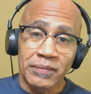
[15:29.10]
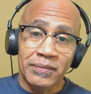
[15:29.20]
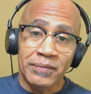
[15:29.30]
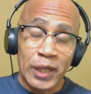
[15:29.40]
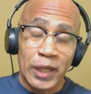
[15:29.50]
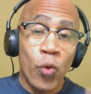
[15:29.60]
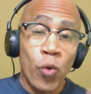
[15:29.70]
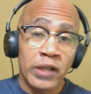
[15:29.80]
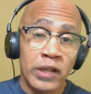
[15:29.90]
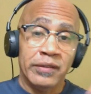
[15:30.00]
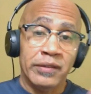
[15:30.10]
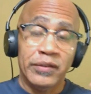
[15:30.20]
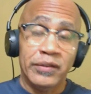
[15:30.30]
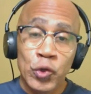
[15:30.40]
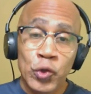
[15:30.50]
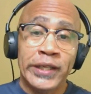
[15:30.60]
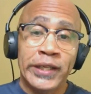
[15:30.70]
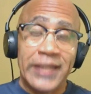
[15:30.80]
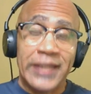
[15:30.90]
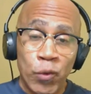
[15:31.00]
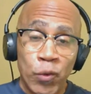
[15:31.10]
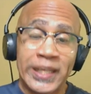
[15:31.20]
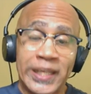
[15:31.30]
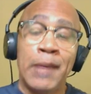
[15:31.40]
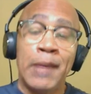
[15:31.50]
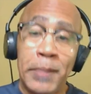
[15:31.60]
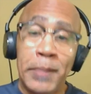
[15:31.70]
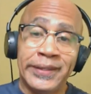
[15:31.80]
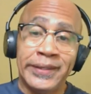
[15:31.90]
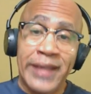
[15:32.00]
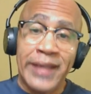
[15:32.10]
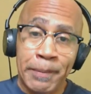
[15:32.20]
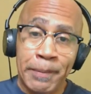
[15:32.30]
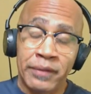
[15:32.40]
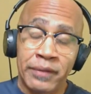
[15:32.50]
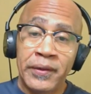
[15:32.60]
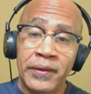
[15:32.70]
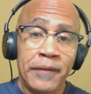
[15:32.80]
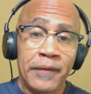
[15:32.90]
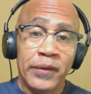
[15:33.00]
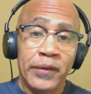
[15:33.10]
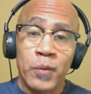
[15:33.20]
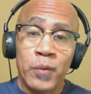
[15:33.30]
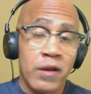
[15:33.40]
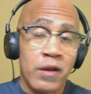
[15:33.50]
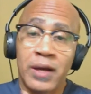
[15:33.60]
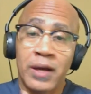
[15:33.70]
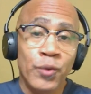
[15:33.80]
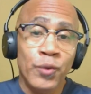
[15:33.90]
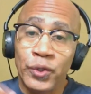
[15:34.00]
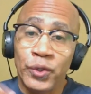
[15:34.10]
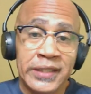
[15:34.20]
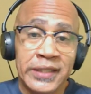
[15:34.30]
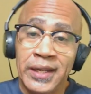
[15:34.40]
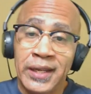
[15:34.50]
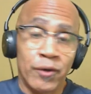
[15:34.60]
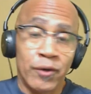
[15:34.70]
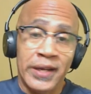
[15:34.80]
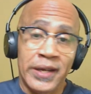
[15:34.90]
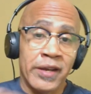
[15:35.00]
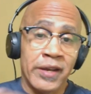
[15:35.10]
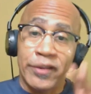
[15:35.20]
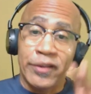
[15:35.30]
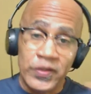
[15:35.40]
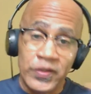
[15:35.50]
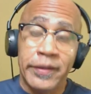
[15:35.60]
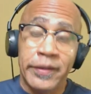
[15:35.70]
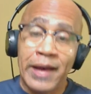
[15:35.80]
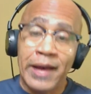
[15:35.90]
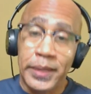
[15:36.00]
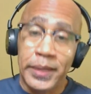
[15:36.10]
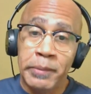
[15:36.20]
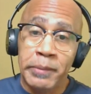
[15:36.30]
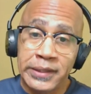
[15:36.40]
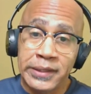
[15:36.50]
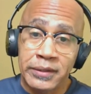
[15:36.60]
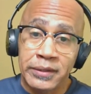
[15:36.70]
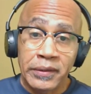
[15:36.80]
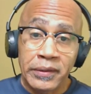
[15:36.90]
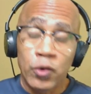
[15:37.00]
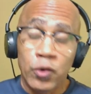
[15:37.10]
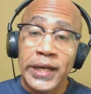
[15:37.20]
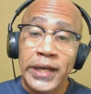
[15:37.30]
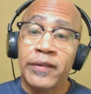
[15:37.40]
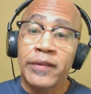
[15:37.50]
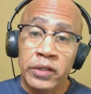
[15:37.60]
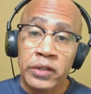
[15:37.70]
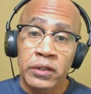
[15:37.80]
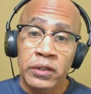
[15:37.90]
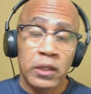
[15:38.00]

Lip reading: So they want the units and they want the capability to happen. Whether or not who knows Excel, I don't really care. I just need it to happen in the business. Who can I turn to?